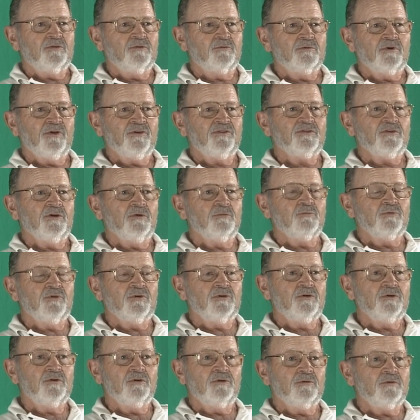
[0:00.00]
The rest of them we
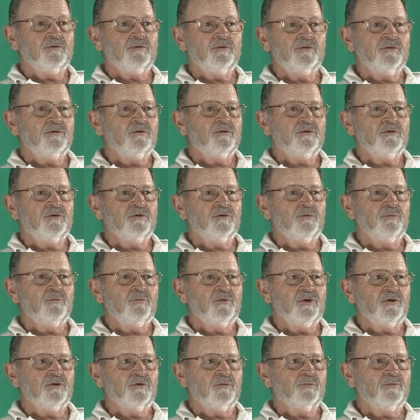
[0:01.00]
couldn't couldn't
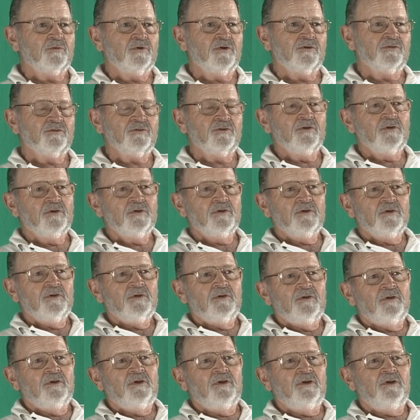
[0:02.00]
beat them because,
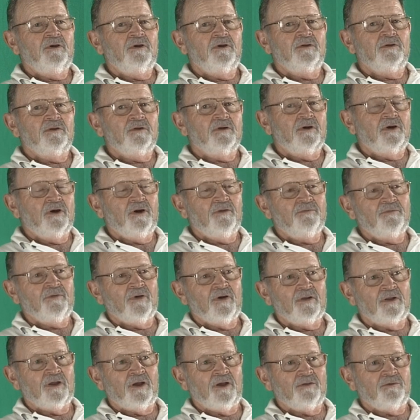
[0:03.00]
and I
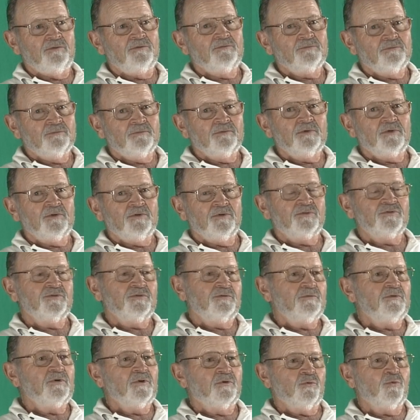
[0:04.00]
found out,
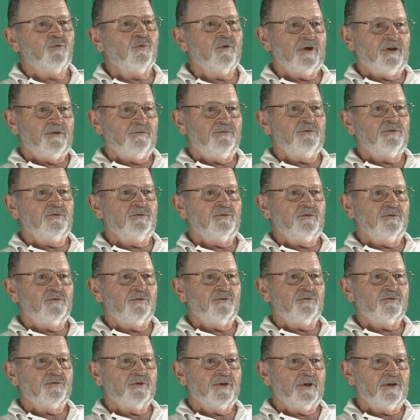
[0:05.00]
you know, quite a few
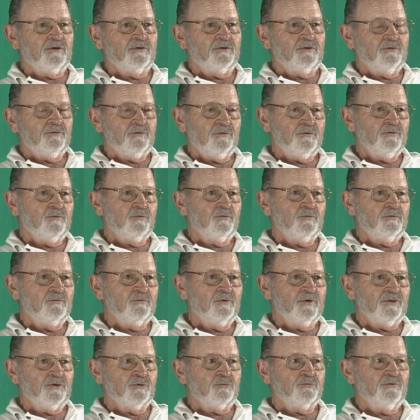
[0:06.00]
years later
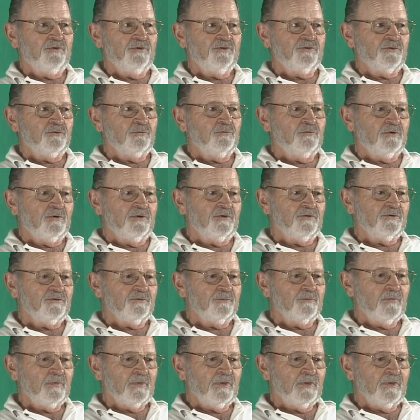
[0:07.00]
what the reason was,